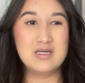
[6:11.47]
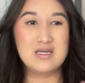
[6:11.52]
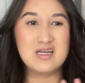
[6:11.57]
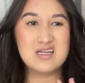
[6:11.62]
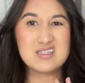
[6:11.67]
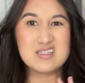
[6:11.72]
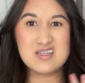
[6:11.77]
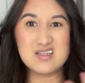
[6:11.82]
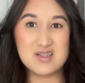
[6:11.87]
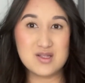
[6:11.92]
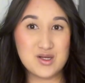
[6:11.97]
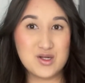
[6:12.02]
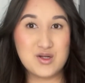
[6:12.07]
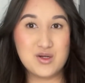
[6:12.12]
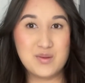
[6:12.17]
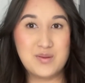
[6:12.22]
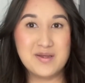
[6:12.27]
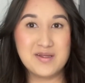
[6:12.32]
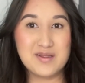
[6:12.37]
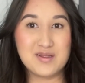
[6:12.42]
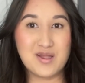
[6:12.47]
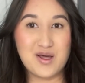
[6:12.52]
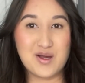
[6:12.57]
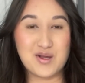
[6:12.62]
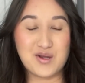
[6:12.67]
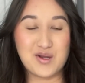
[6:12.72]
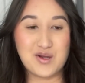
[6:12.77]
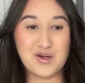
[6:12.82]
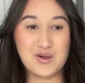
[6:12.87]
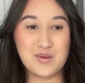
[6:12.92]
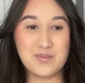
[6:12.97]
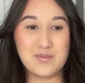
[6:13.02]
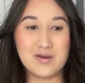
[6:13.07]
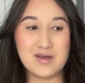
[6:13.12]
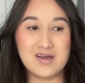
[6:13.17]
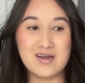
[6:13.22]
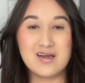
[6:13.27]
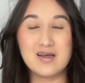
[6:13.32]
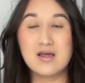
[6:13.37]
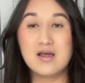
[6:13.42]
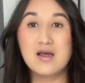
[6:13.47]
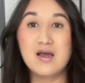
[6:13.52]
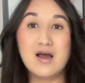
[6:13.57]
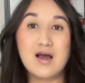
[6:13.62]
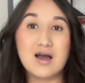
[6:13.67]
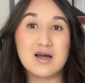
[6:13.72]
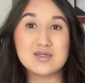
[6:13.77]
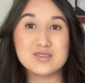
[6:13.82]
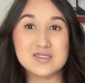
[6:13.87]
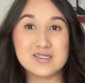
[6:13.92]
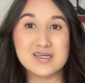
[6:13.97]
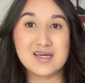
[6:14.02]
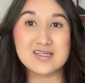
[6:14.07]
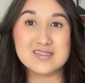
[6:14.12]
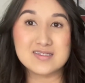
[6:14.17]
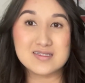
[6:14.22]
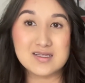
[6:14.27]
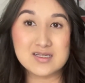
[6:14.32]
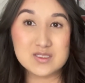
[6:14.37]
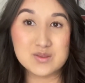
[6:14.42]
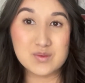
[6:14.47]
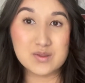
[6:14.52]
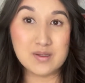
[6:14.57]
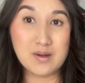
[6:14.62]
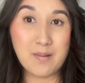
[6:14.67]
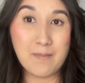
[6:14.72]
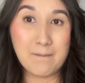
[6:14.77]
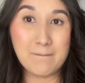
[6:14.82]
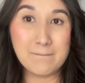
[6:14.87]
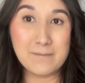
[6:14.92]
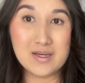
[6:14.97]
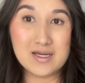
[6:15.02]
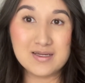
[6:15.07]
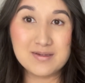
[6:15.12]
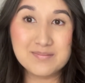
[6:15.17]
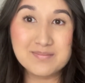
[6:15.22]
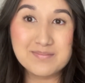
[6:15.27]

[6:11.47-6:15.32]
It's a little bit longer, but I'll see you guys in the next one. Bye.